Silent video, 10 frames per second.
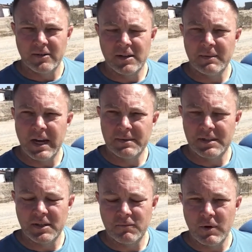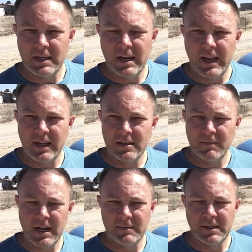Sometimes it's just 1 tank,
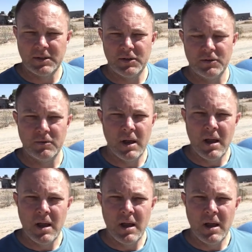sometimes it's 2.